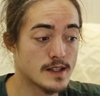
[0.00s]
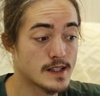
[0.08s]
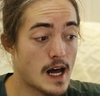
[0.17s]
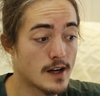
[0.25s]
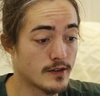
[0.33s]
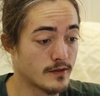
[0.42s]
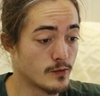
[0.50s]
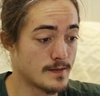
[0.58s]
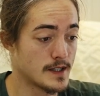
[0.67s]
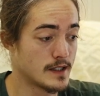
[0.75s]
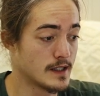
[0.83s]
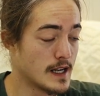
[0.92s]
start of the
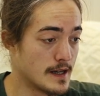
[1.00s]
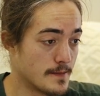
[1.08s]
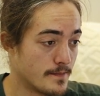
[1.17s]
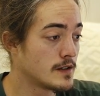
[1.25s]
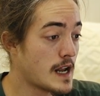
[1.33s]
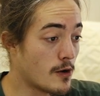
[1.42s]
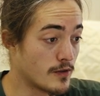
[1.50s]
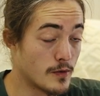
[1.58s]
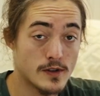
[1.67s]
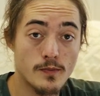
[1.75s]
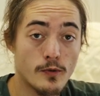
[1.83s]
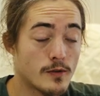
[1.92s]
website again. Now, the
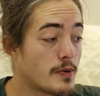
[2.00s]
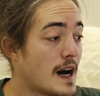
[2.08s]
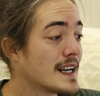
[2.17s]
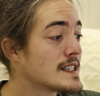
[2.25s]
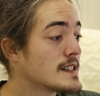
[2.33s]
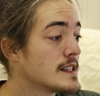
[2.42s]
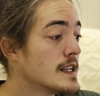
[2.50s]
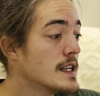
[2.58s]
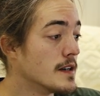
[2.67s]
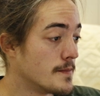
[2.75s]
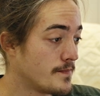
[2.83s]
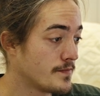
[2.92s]
most important part is
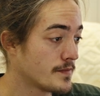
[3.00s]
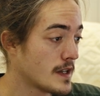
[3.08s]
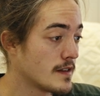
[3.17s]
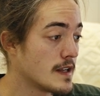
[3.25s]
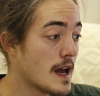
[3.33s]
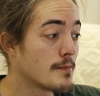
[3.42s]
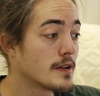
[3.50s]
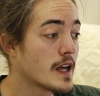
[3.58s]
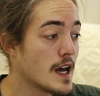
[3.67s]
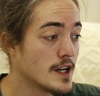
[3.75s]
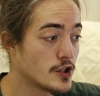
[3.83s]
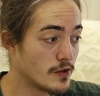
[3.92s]
here, the
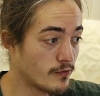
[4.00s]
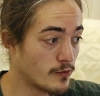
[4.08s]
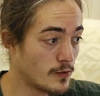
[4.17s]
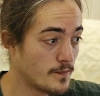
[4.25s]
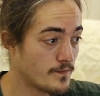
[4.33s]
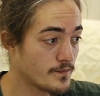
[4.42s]
application form.